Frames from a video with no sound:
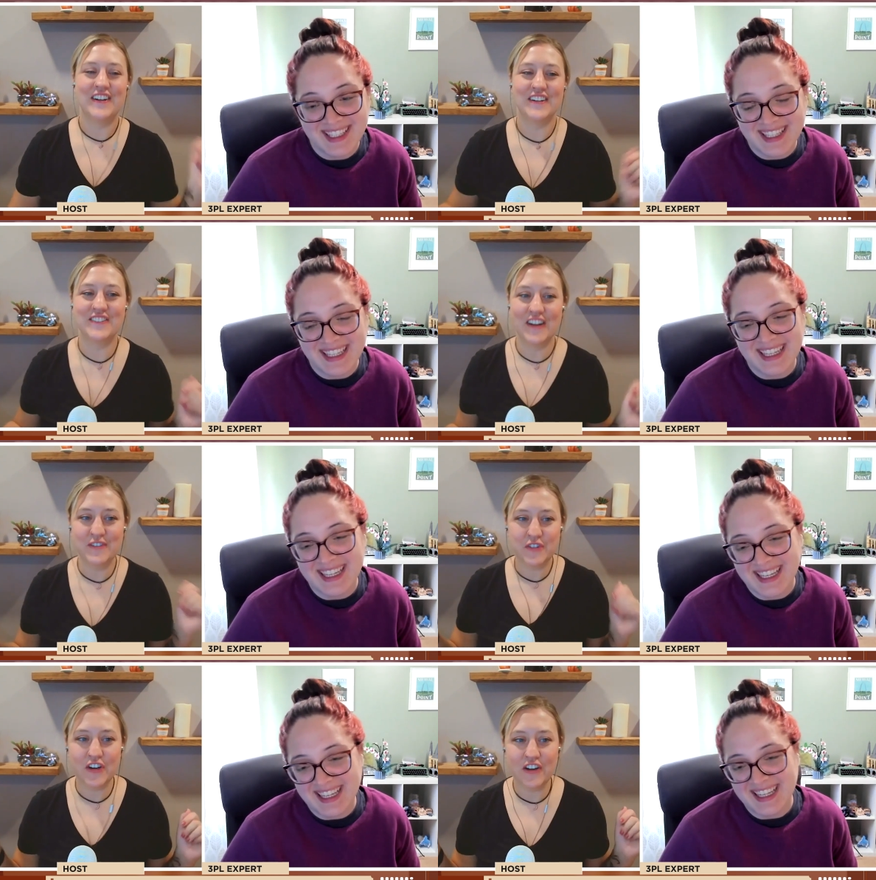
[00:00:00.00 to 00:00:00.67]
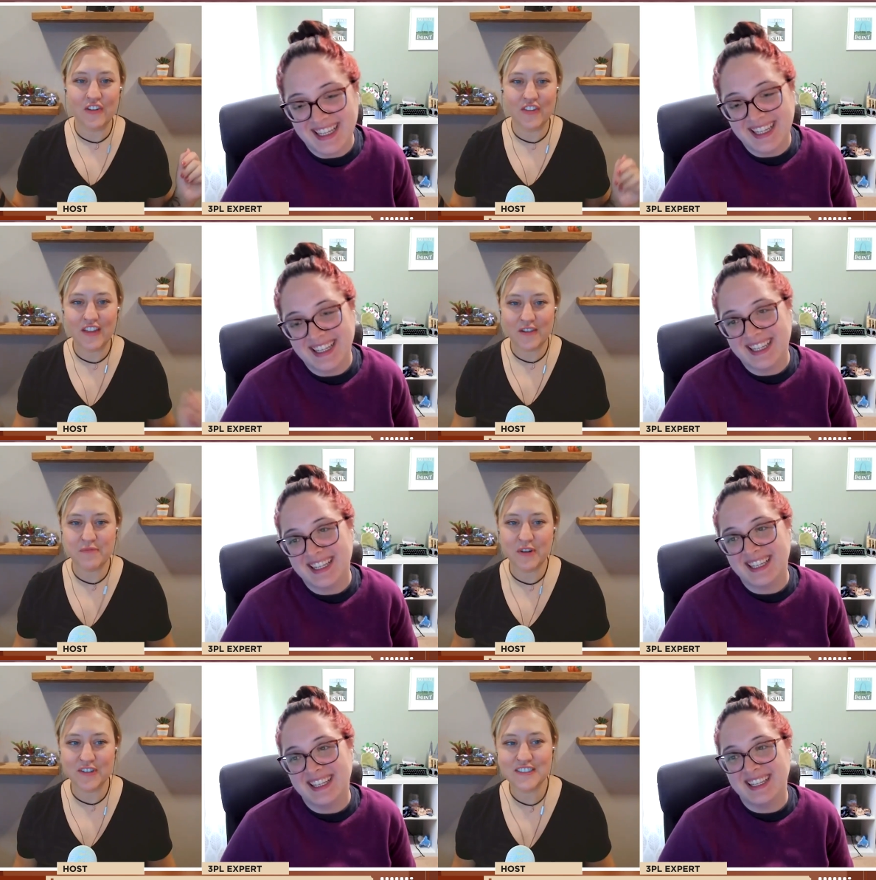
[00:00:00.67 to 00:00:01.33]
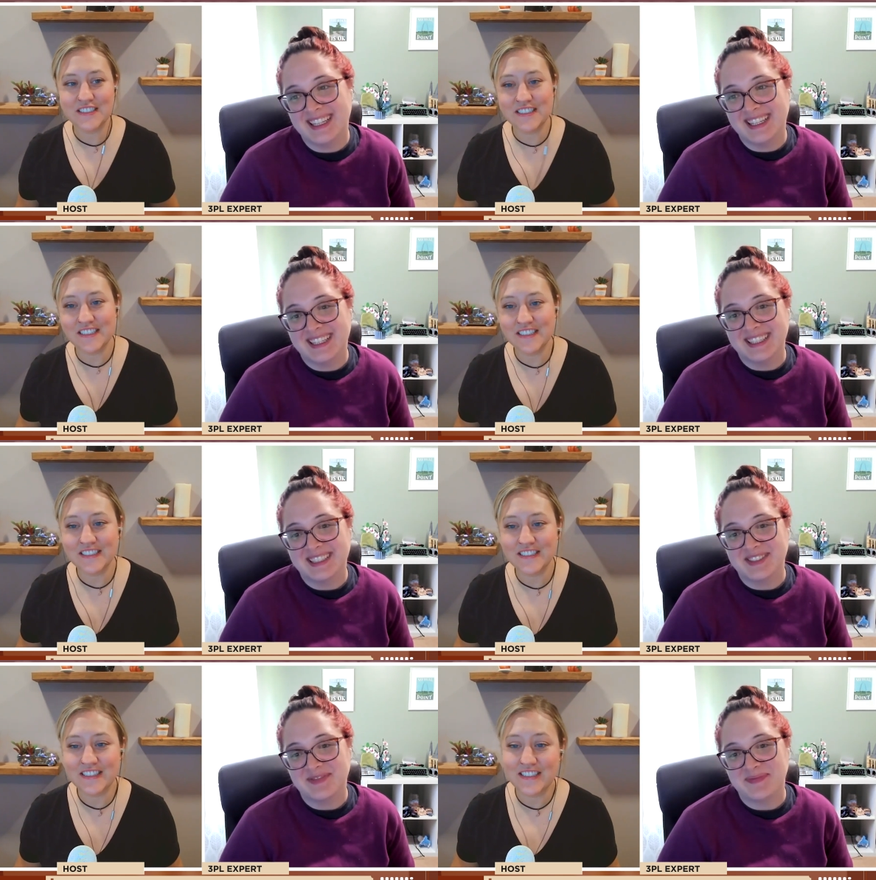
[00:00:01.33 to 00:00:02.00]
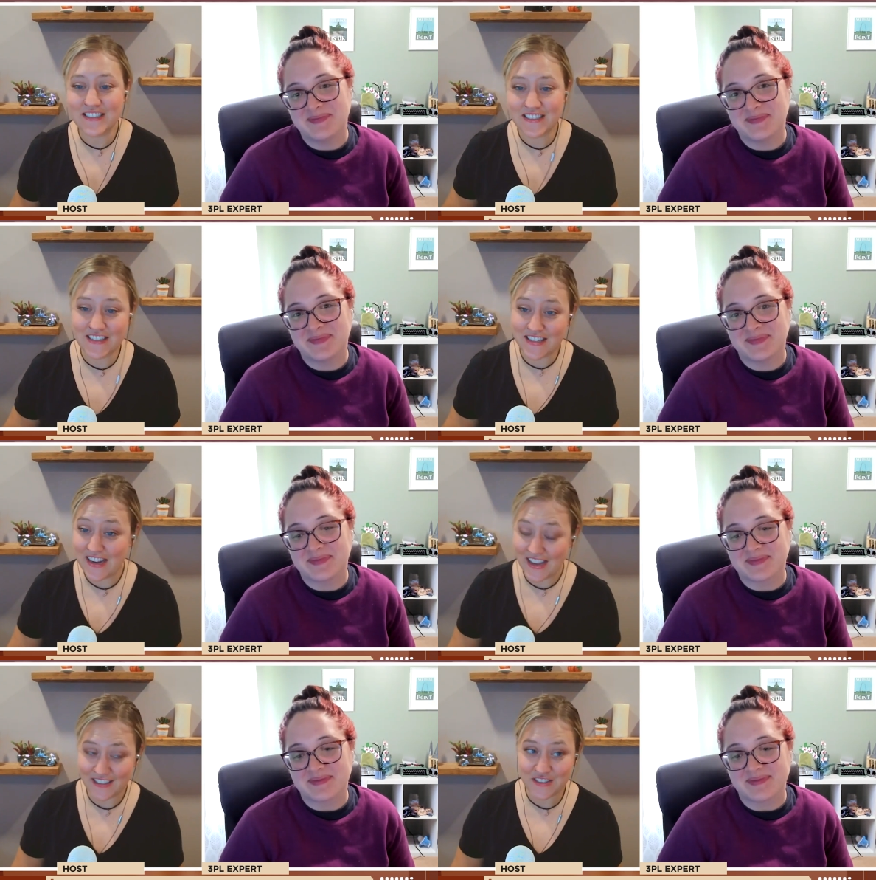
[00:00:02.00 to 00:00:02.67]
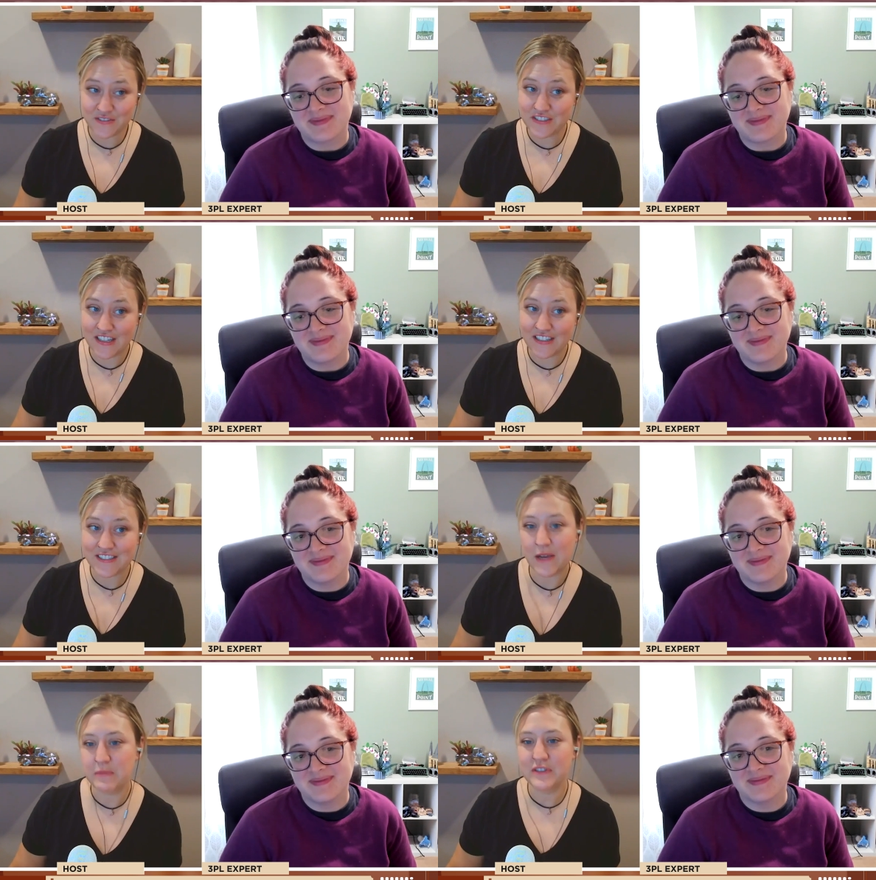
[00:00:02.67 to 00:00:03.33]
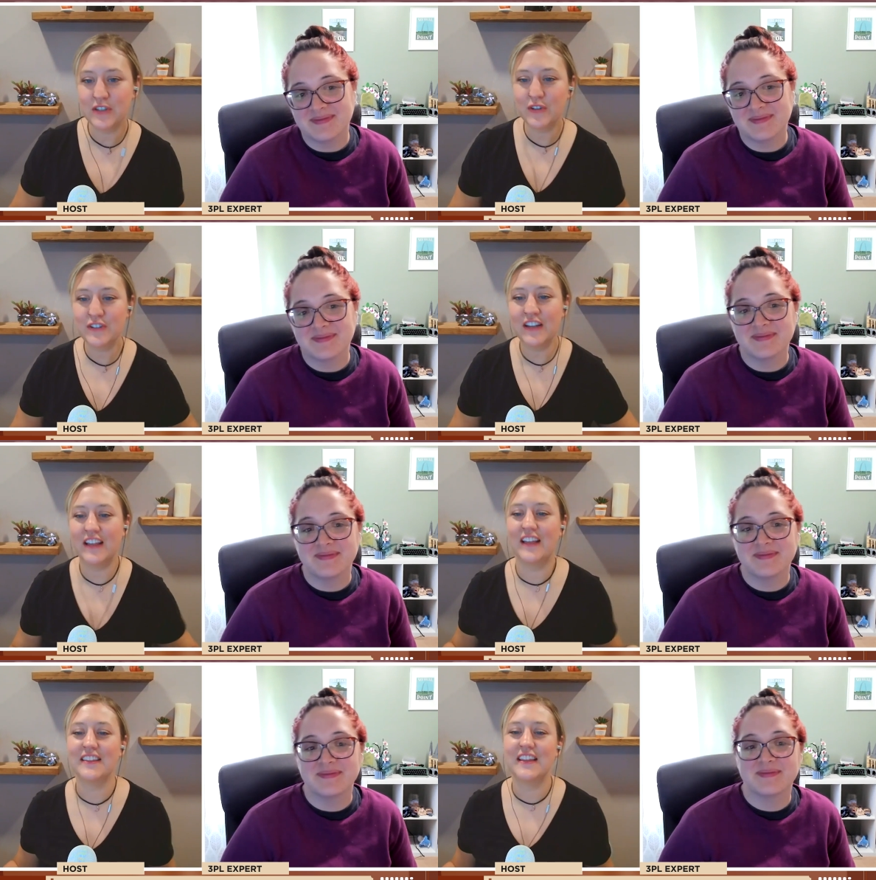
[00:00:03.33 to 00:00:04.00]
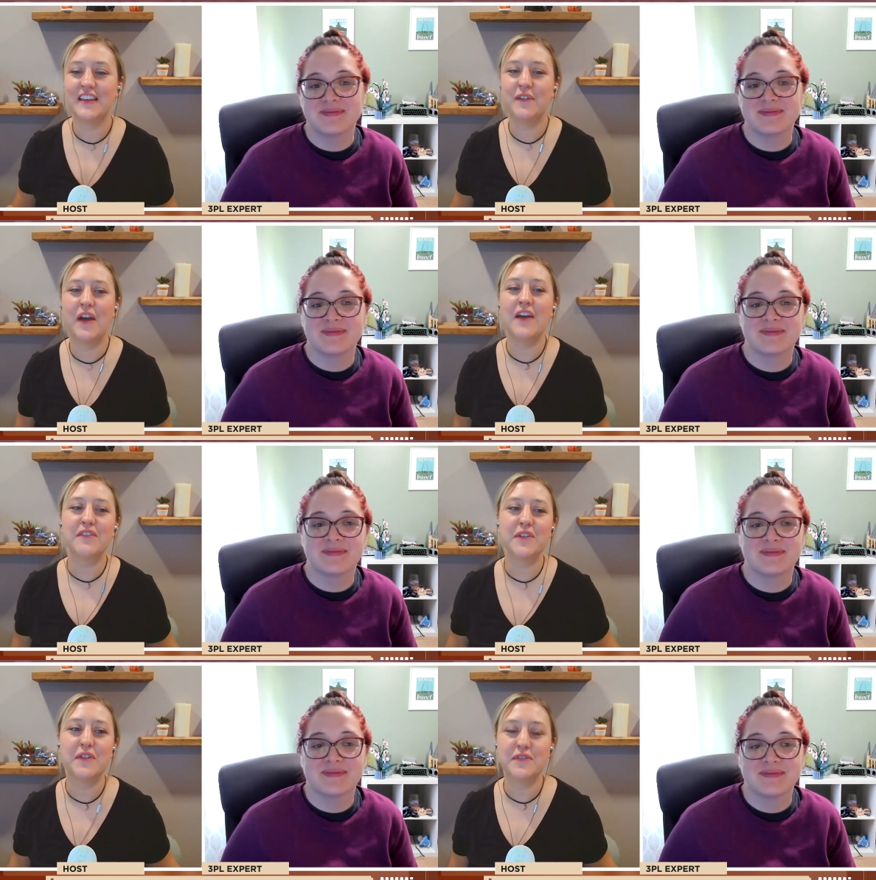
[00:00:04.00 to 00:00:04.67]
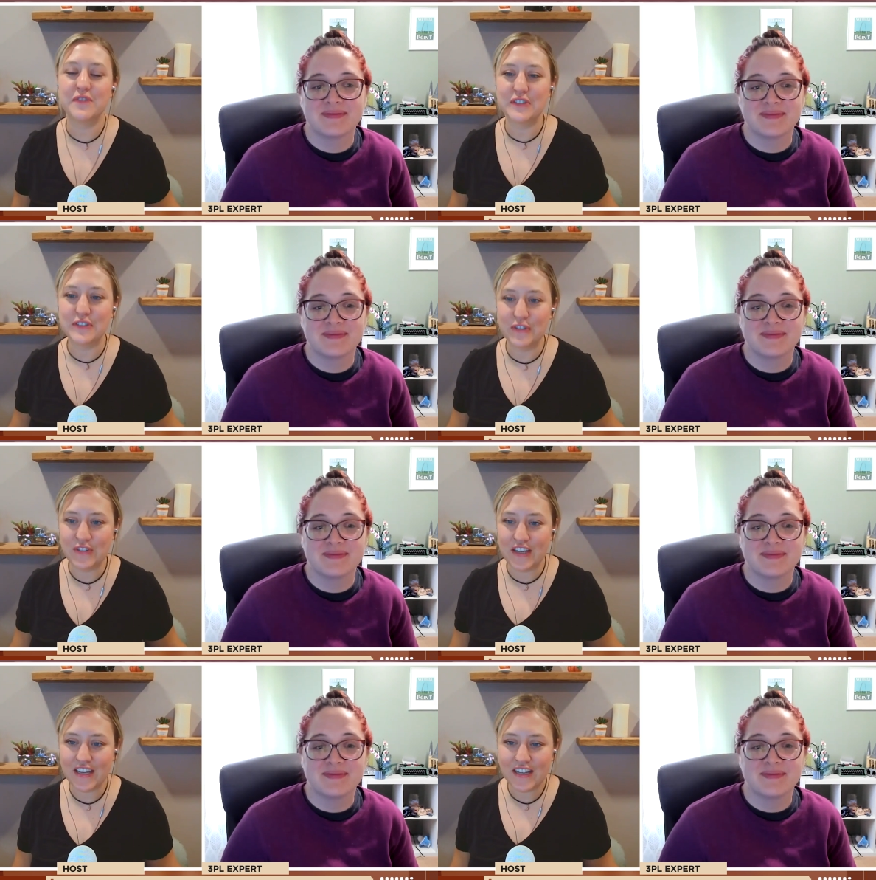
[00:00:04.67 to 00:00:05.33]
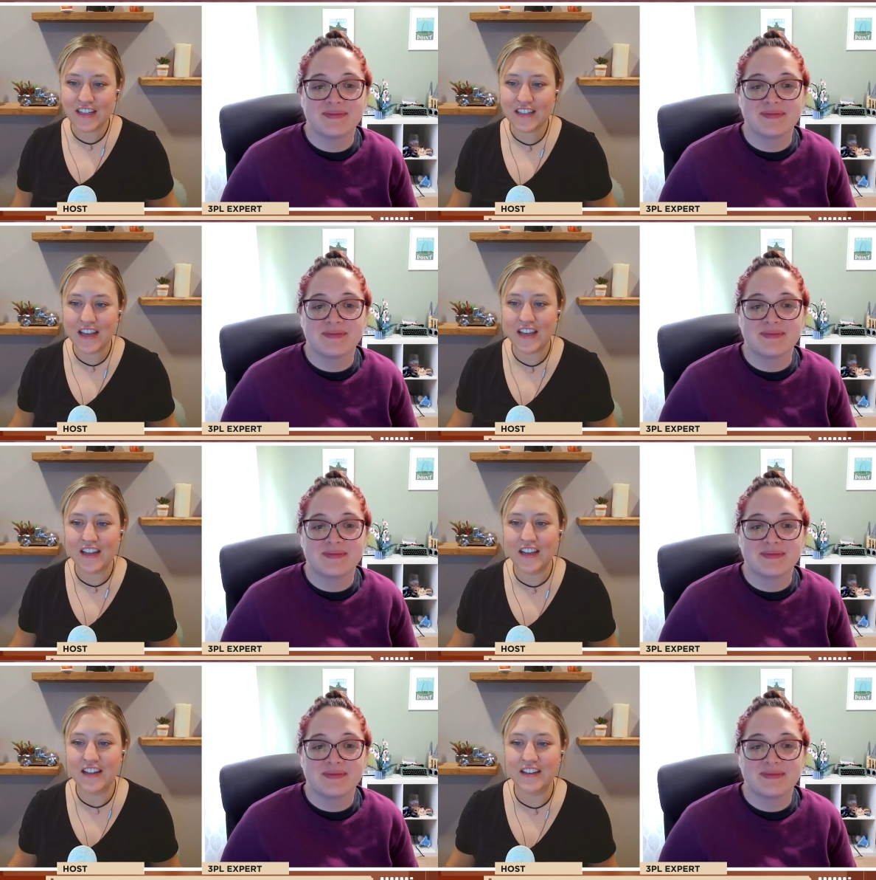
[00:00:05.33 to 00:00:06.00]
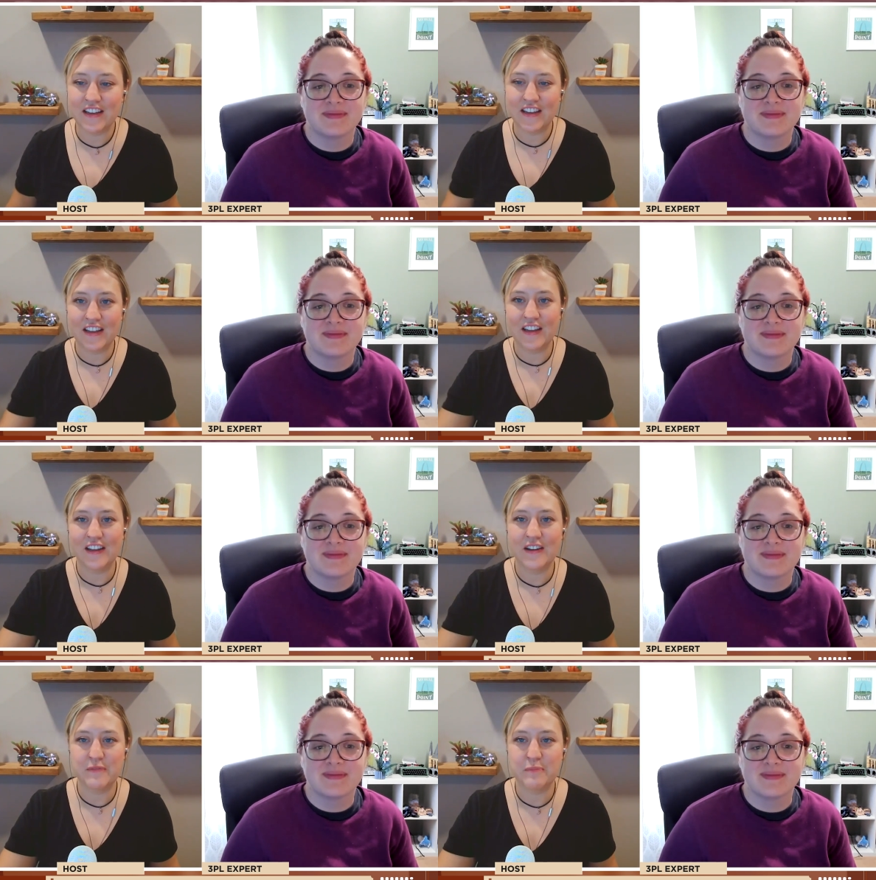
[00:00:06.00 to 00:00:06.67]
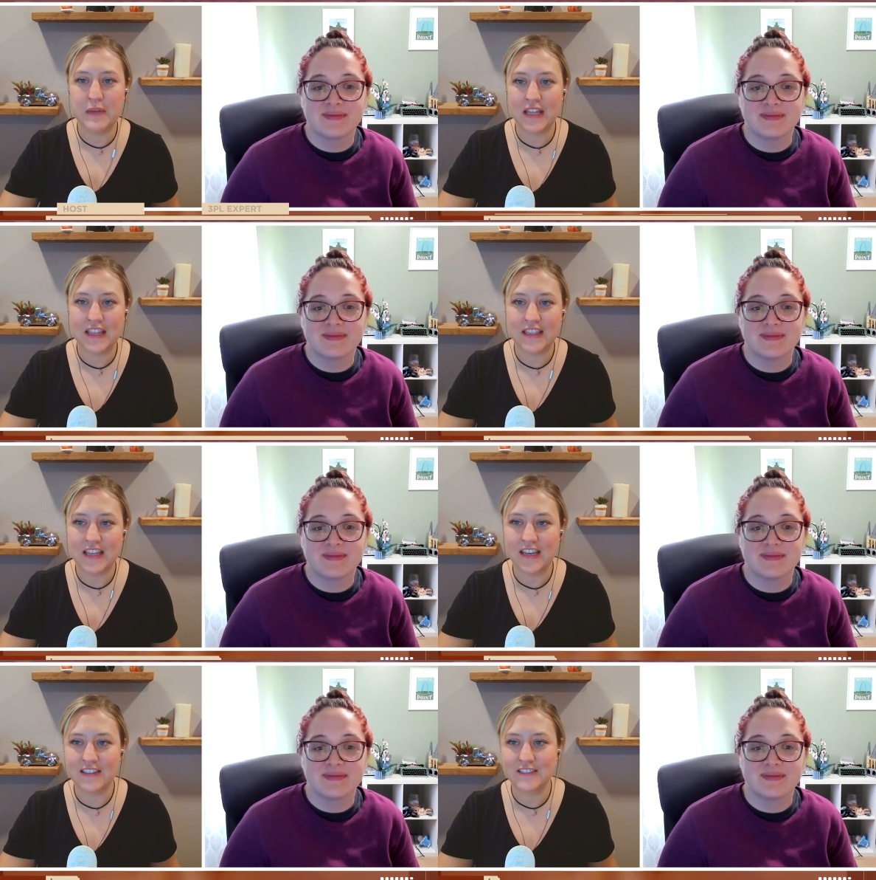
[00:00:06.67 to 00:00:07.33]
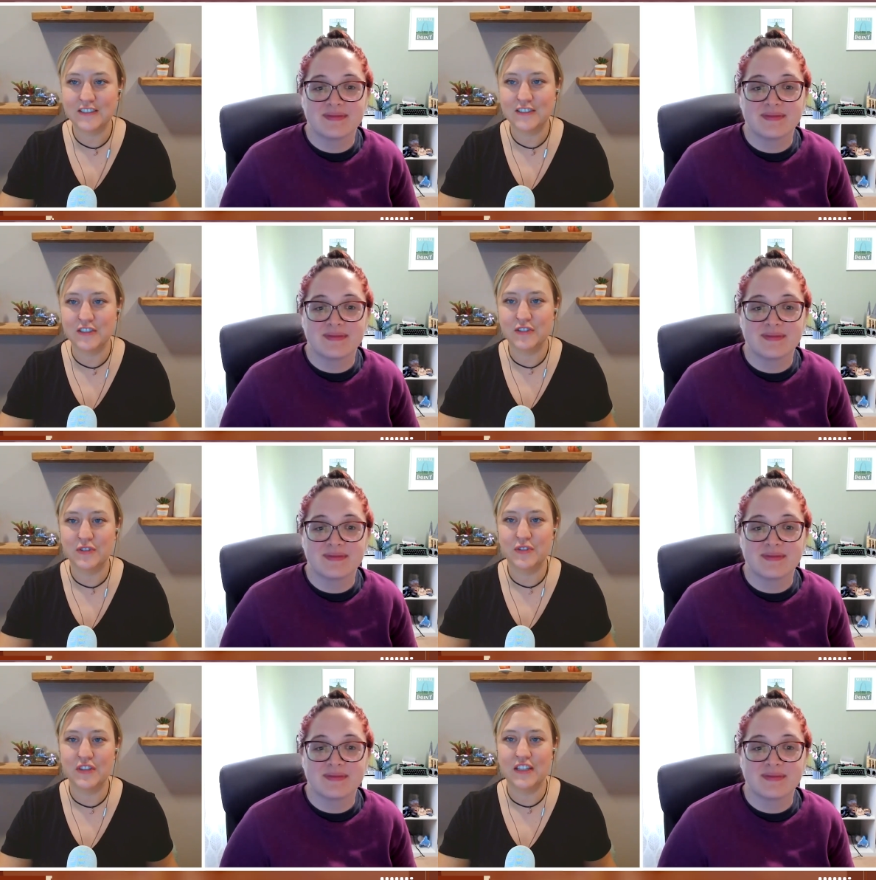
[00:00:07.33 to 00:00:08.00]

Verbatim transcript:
Speaker 1: All right. Well, that marks to the end of today's episode. And thank you, everyone, for tuning in. And a big thanks to